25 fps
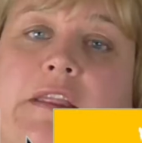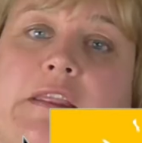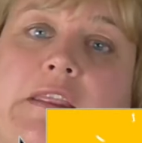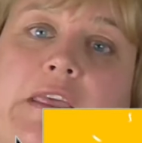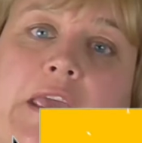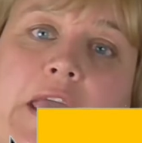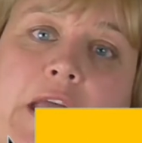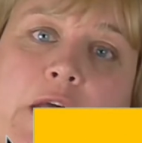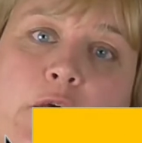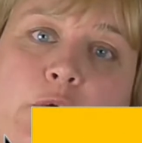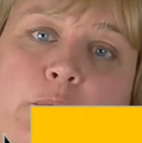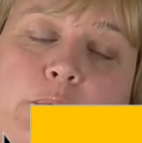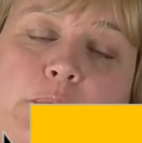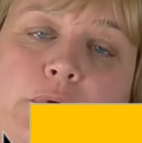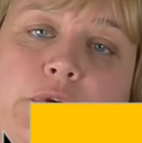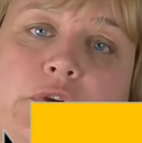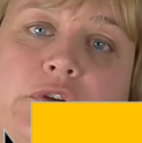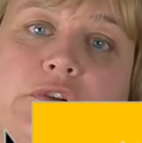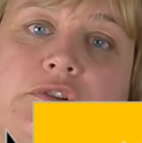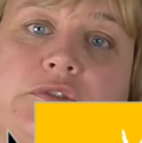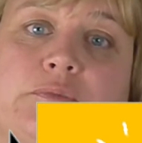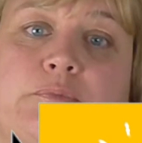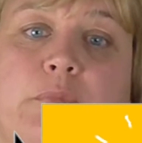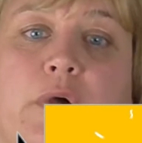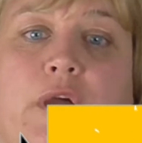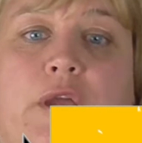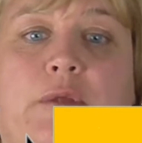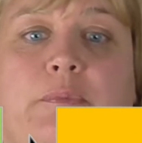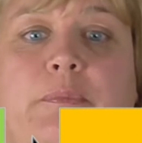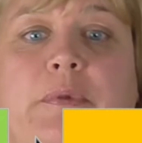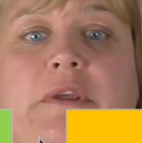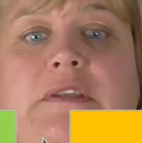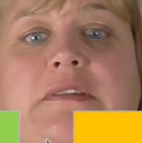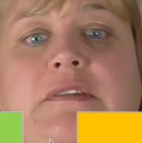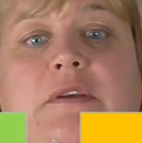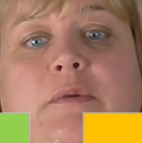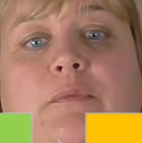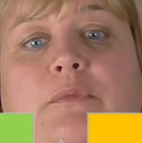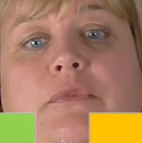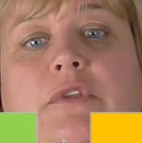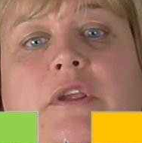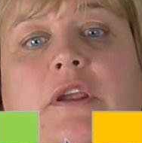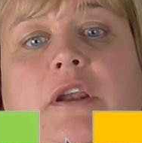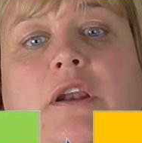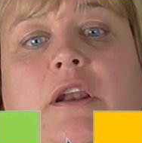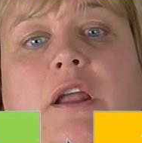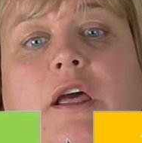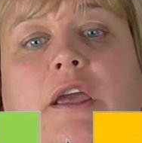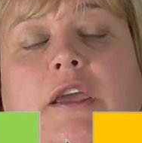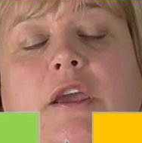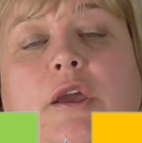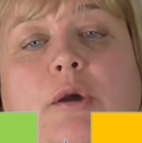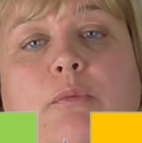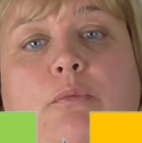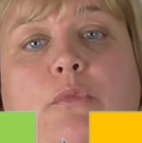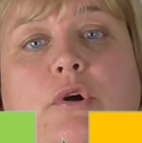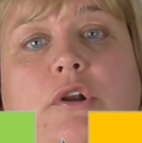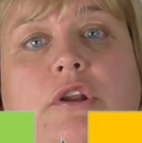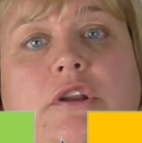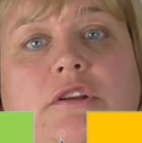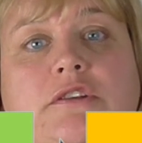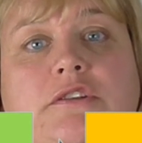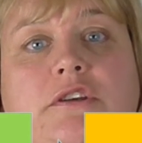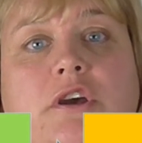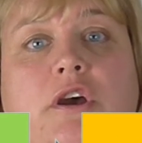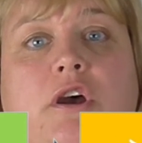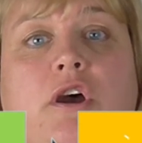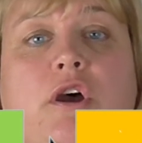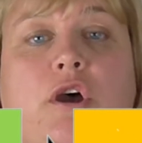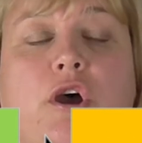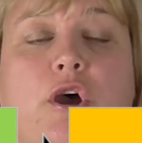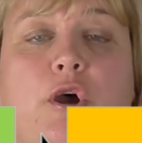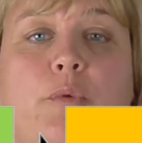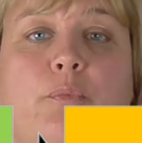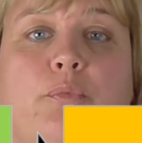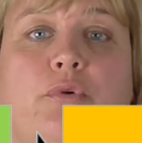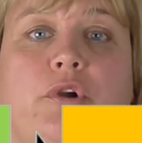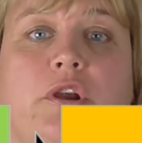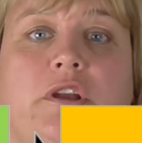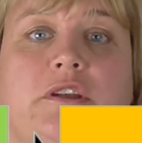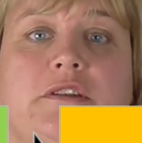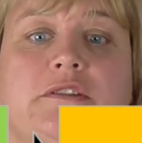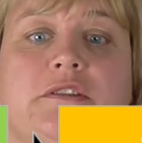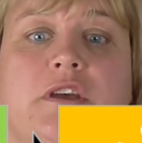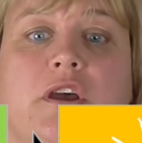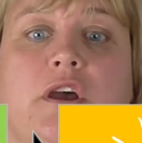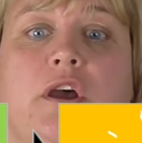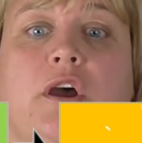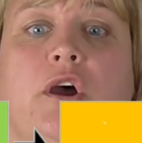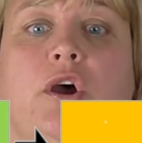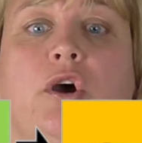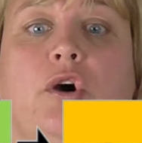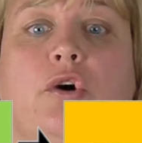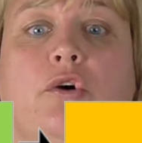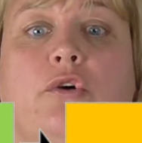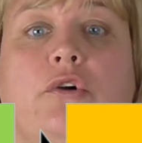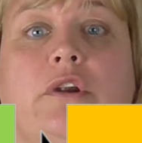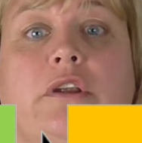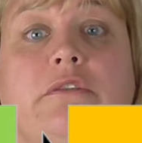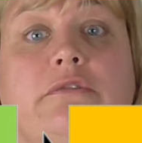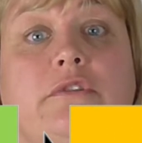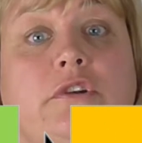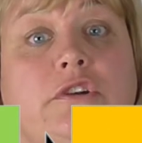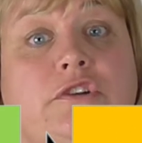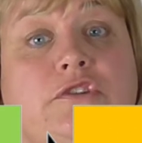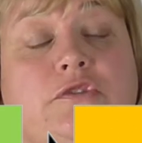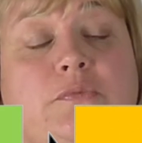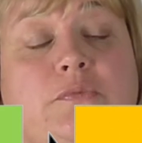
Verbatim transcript: The output might be something like a monitor, a printer or even a